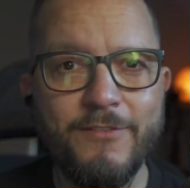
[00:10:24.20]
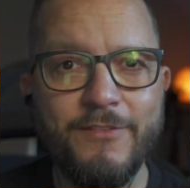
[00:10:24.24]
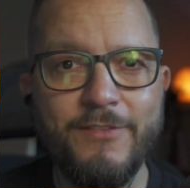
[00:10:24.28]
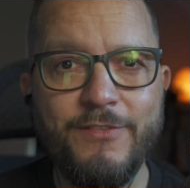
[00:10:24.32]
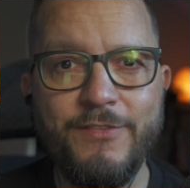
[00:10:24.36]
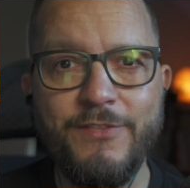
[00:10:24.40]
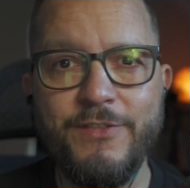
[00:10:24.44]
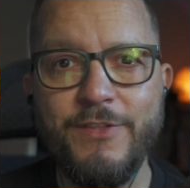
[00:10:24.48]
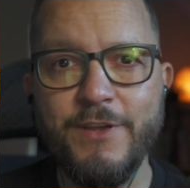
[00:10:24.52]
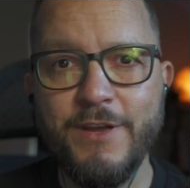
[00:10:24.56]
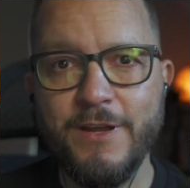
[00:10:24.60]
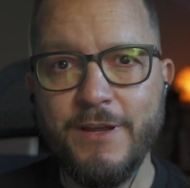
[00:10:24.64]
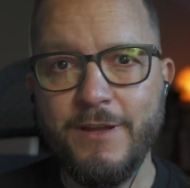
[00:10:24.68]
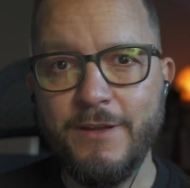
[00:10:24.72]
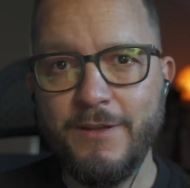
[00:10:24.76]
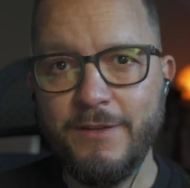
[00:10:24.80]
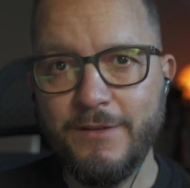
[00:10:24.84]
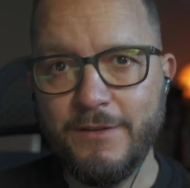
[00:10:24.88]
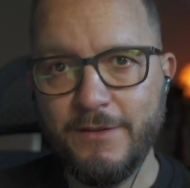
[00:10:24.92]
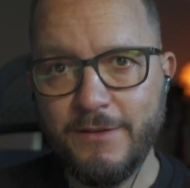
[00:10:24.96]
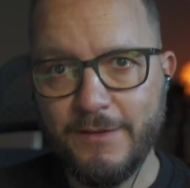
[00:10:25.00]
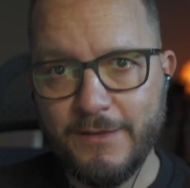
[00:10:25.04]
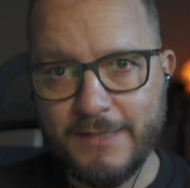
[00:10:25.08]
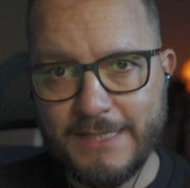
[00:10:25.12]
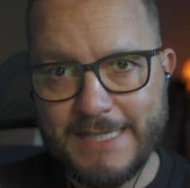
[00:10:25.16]
the
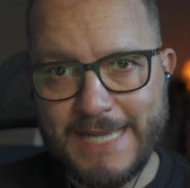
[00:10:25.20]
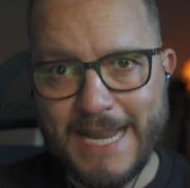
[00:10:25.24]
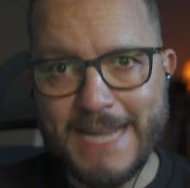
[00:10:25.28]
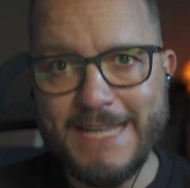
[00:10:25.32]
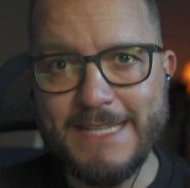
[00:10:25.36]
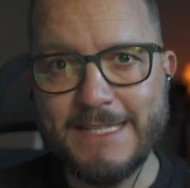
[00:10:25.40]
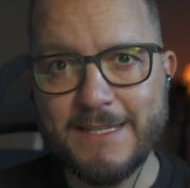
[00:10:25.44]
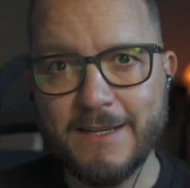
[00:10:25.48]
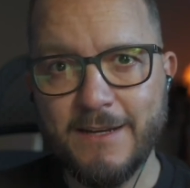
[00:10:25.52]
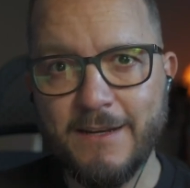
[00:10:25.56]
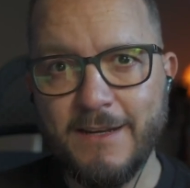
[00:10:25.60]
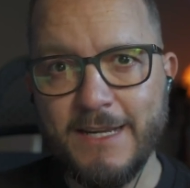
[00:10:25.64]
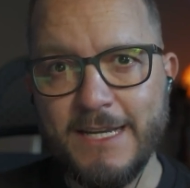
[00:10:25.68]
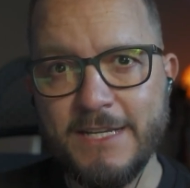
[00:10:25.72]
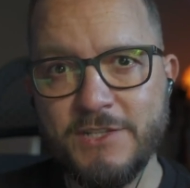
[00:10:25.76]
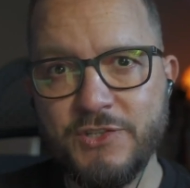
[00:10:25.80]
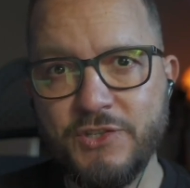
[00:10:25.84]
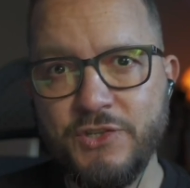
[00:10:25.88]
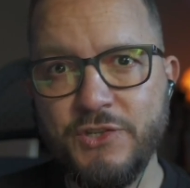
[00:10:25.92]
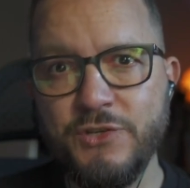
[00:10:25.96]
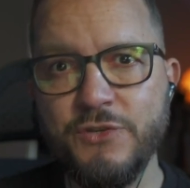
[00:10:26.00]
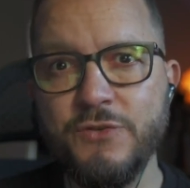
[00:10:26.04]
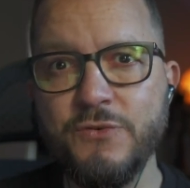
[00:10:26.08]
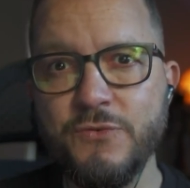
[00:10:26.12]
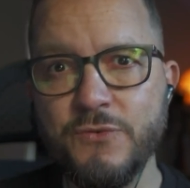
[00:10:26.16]
data is
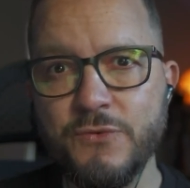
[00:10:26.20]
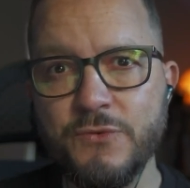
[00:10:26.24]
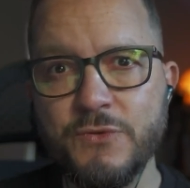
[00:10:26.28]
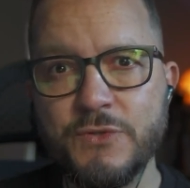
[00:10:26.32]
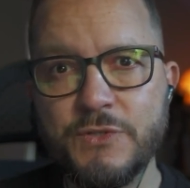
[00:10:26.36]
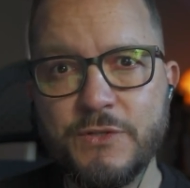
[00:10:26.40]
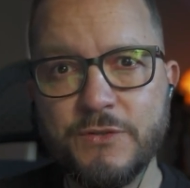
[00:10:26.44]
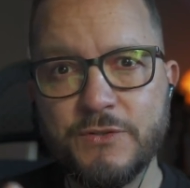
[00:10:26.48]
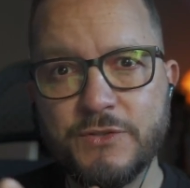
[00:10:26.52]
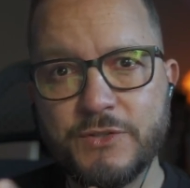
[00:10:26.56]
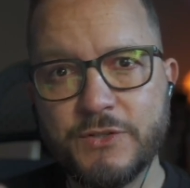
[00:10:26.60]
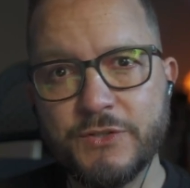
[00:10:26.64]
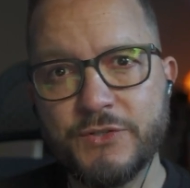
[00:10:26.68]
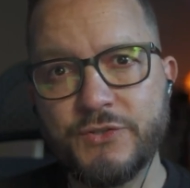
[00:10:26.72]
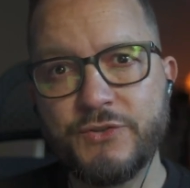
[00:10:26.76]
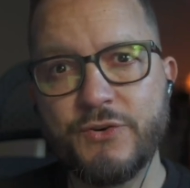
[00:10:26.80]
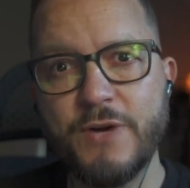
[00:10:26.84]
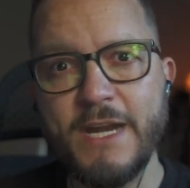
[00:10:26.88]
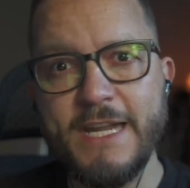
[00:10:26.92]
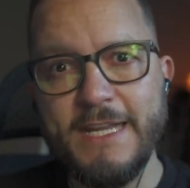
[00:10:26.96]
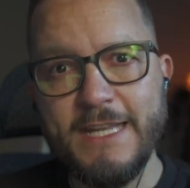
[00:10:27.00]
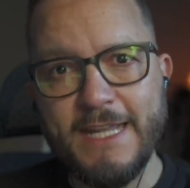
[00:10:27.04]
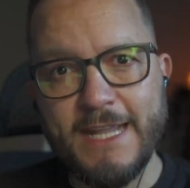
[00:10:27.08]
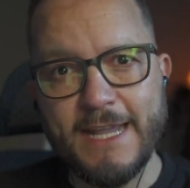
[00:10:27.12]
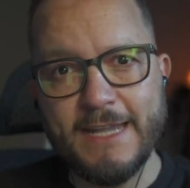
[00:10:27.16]
used to
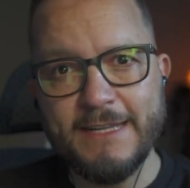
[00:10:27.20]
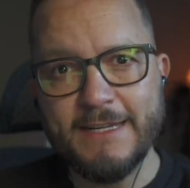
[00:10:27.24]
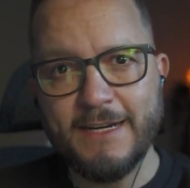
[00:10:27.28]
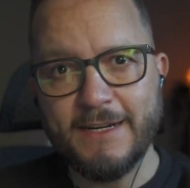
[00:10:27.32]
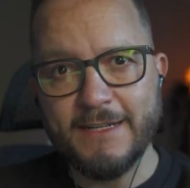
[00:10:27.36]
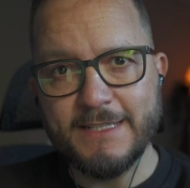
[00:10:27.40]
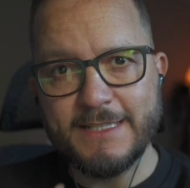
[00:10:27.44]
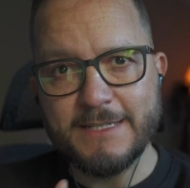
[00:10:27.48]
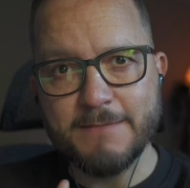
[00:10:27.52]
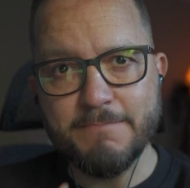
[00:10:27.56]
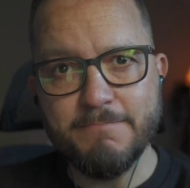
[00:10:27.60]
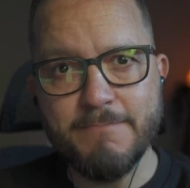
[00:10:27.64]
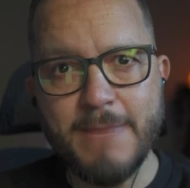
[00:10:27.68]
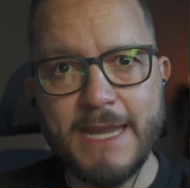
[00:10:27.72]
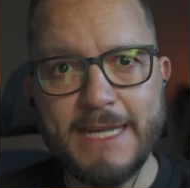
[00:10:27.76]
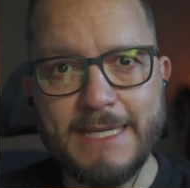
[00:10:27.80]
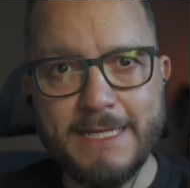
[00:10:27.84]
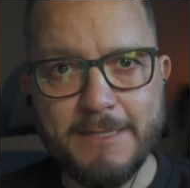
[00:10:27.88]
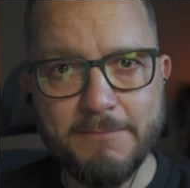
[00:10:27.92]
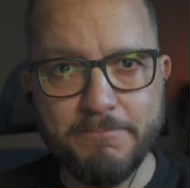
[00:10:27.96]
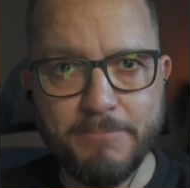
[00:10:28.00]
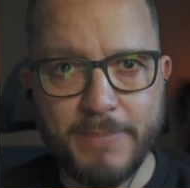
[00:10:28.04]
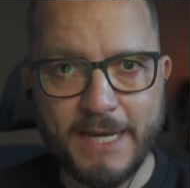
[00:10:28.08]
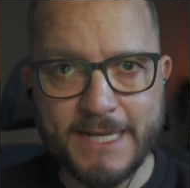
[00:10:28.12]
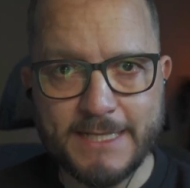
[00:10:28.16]
train the AI to make
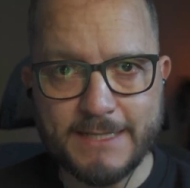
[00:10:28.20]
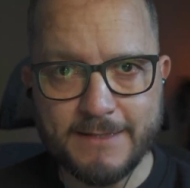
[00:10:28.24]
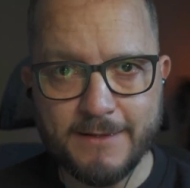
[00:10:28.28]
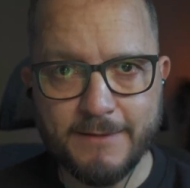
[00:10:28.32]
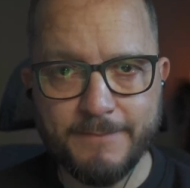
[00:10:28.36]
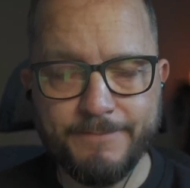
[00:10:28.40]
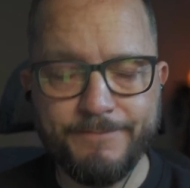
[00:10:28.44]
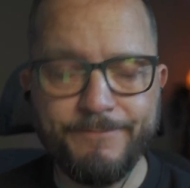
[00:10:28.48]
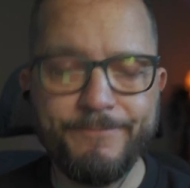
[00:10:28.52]
it better.